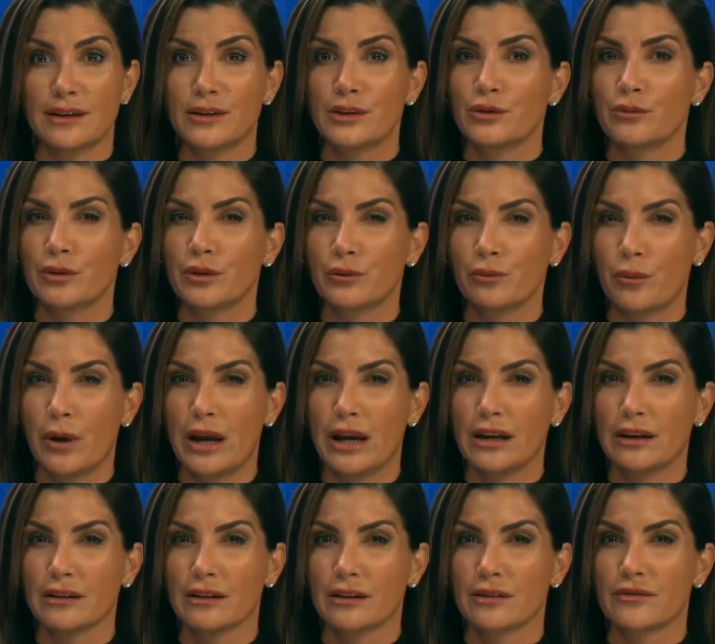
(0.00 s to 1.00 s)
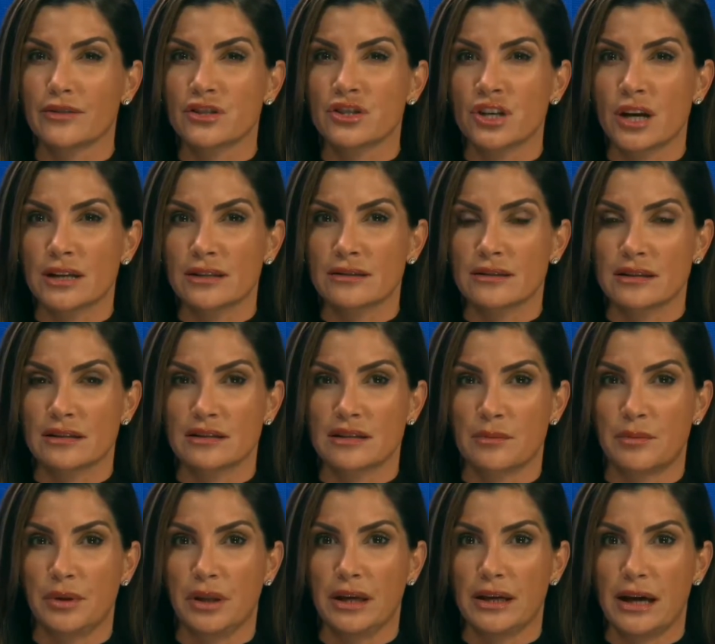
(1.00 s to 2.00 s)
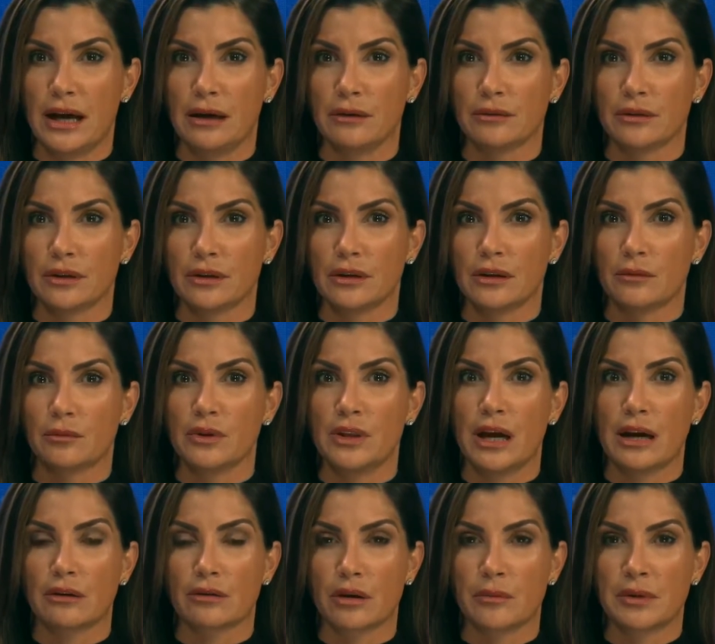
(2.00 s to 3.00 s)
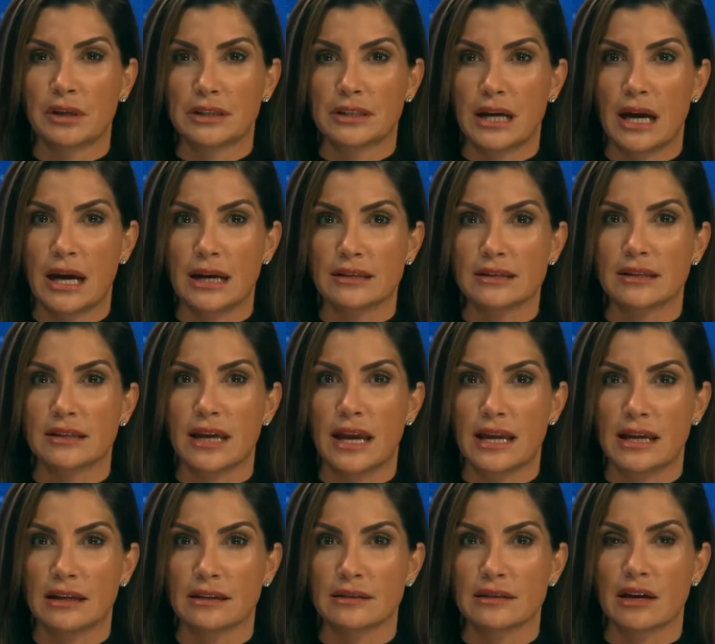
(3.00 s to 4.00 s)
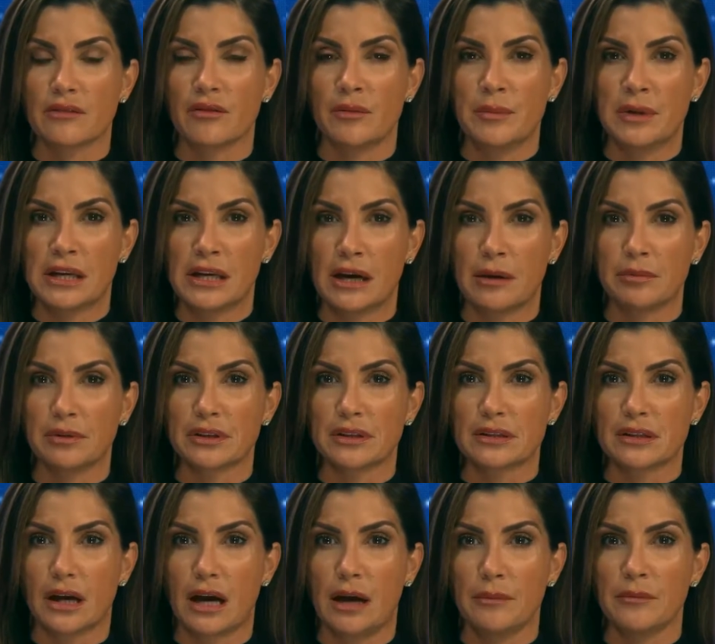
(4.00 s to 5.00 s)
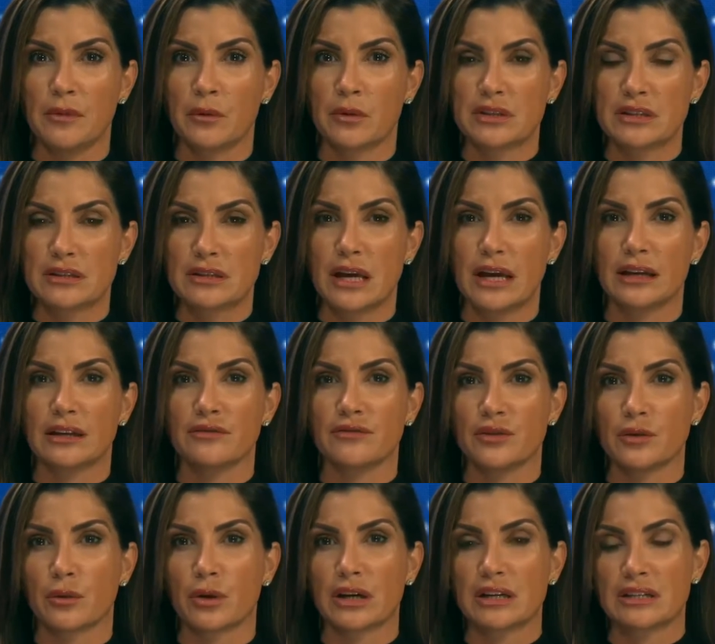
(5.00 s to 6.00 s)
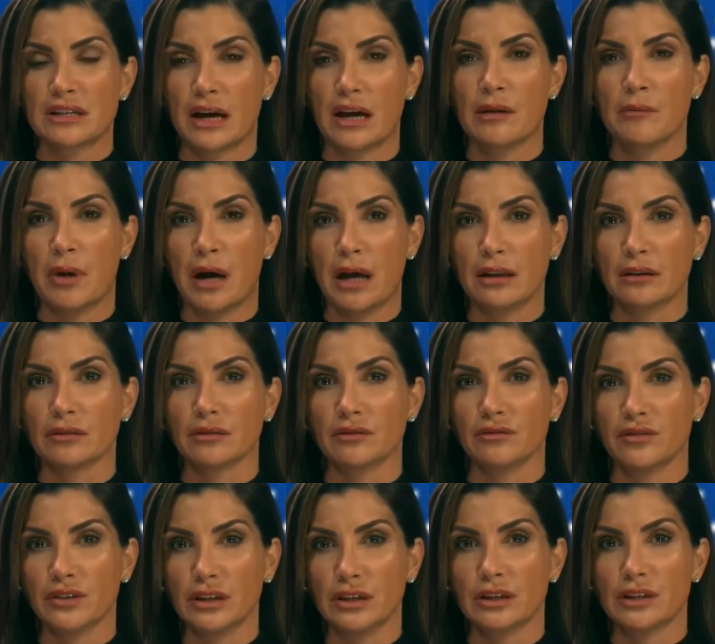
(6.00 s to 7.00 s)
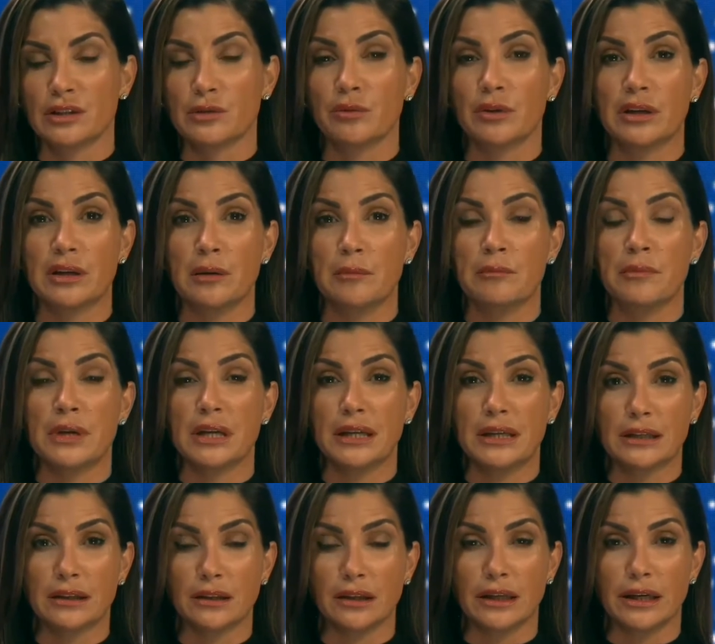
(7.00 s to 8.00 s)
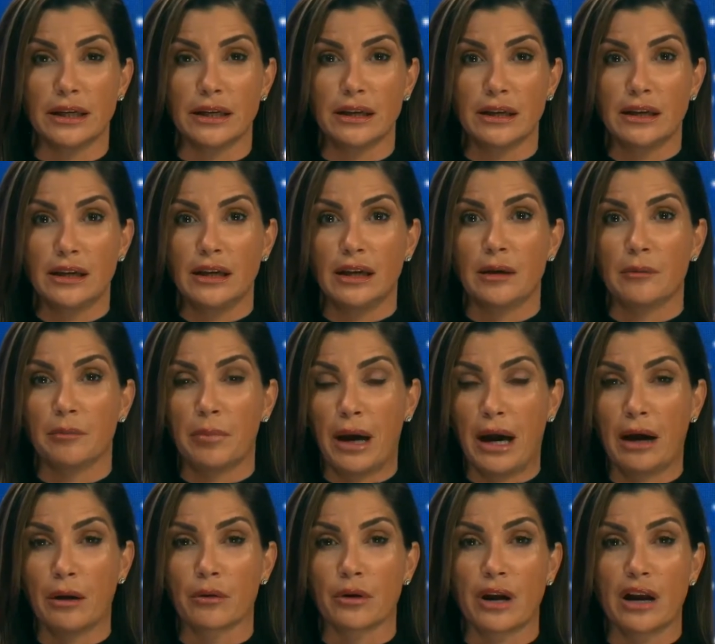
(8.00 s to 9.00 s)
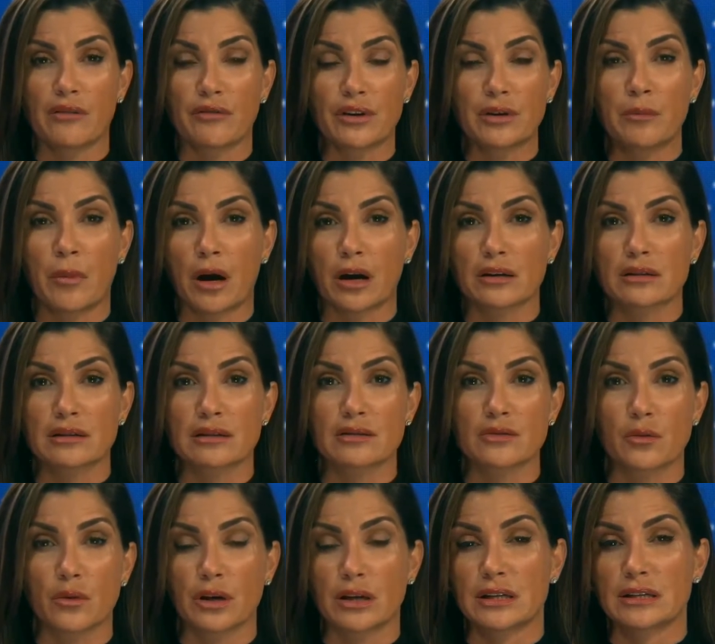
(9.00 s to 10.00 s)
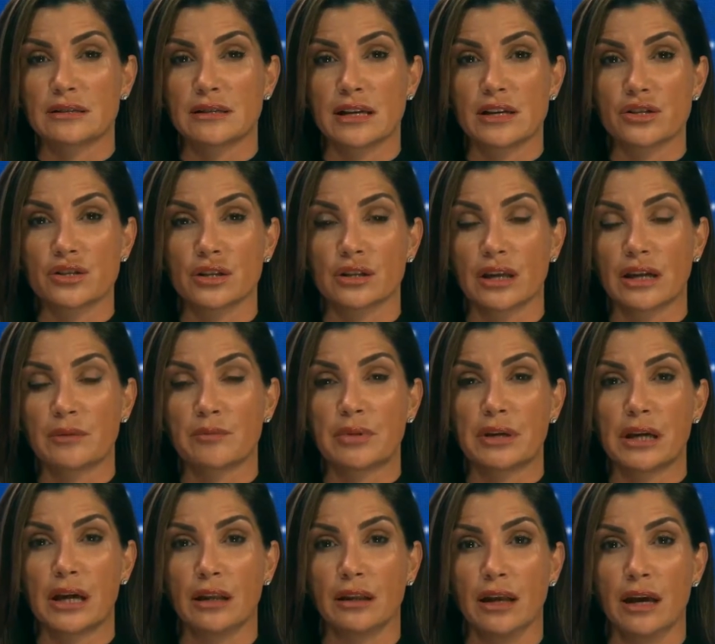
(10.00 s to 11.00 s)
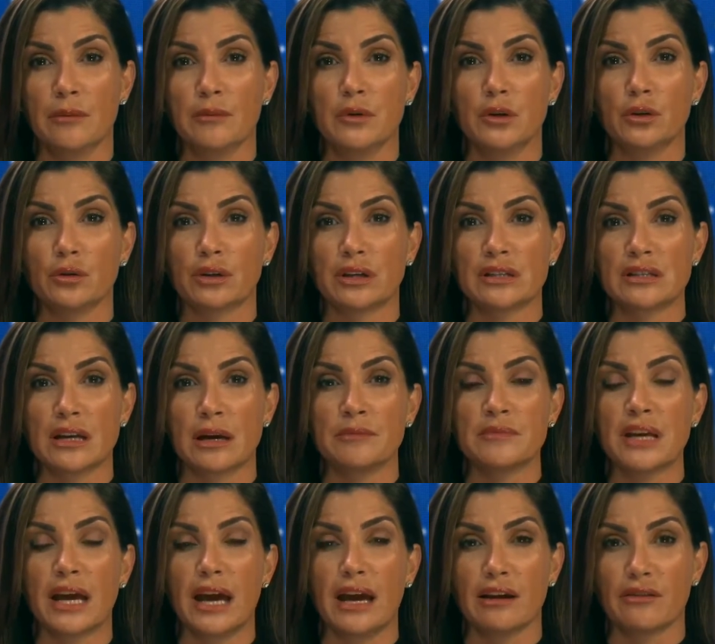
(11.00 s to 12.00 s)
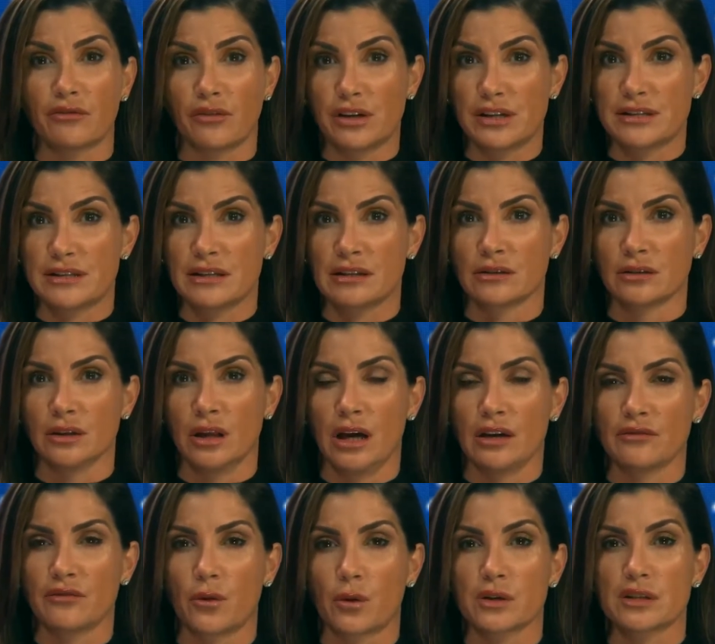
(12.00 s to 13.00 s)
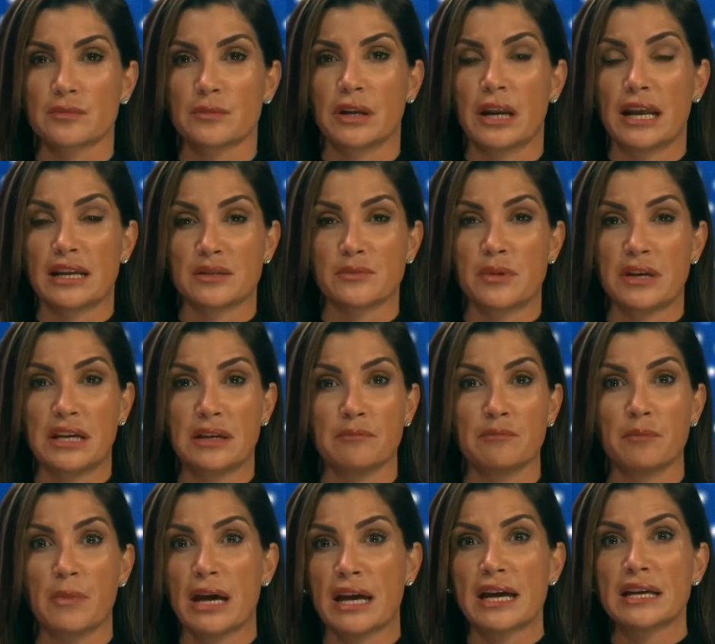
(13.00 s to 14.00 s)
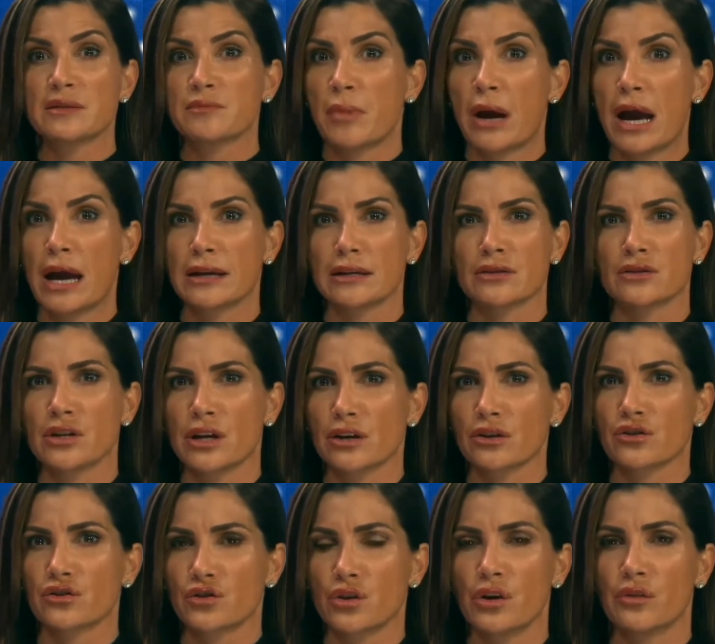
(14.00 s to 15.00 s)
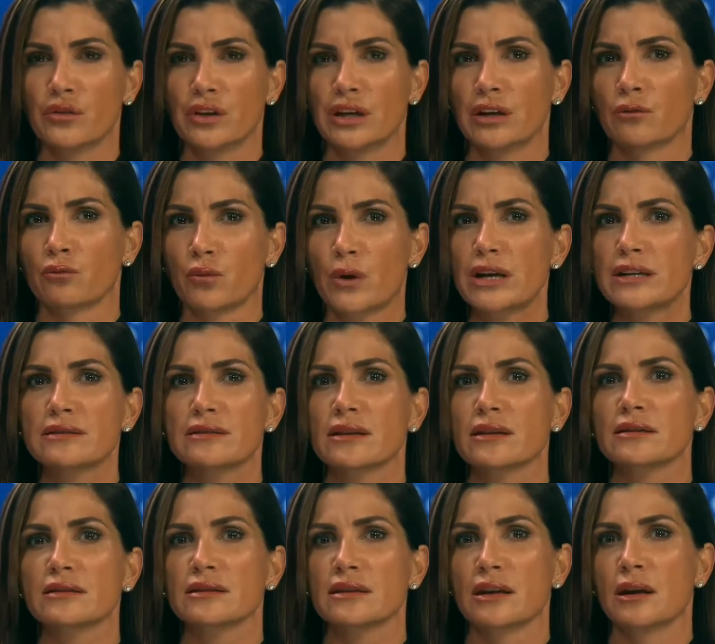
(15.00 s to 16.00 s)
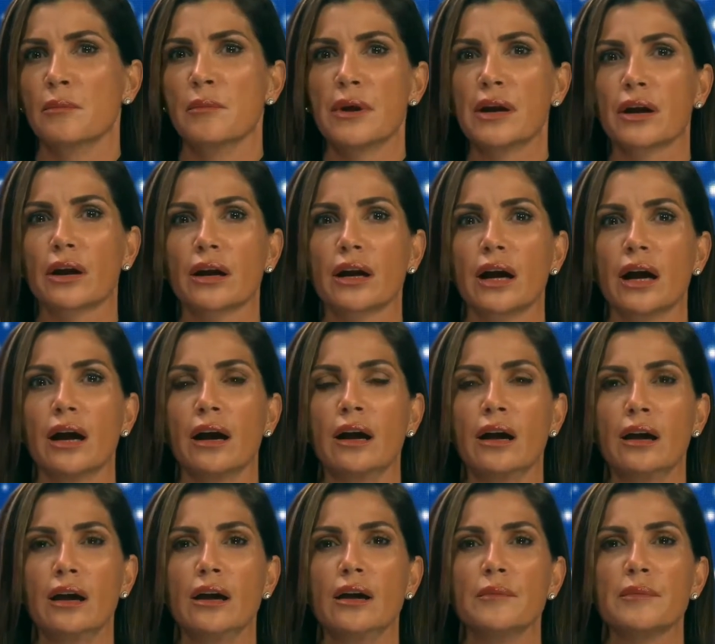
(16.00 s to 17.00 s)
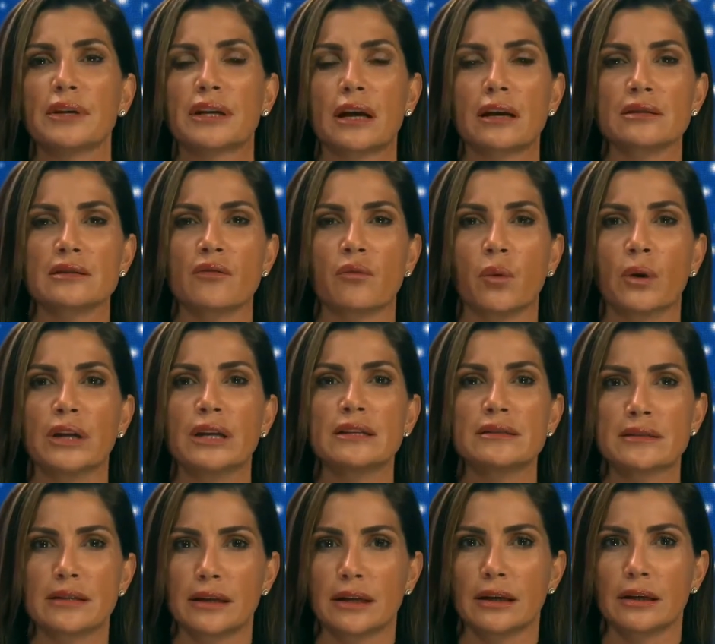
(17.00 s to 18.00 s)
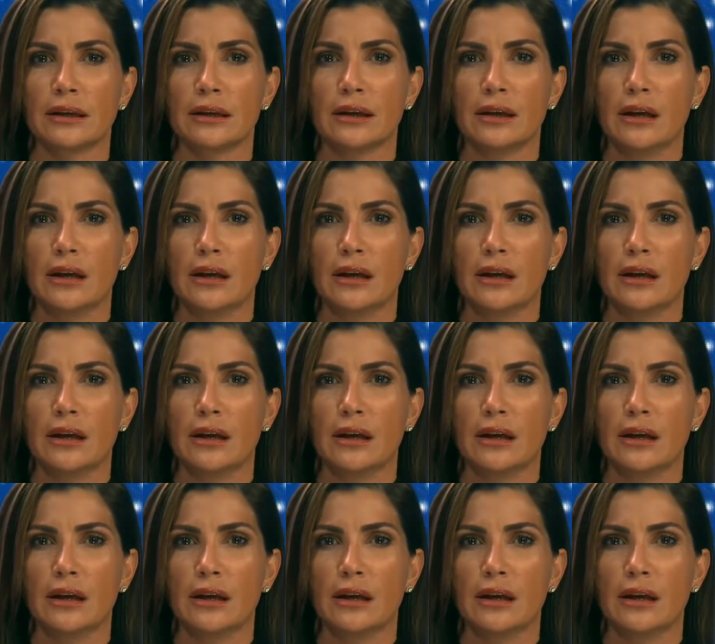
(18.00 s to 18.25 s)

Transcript: You wouldn't wait for justice to play out when that criminal dies at the hands of a Minneapolis cop. No, instead, if you were a diabolical villain, you would immediately empower every Marxist organization like BLM, who condemned every single law enforcement as being as bad as Derek Chauvin and racist in America because of one incident.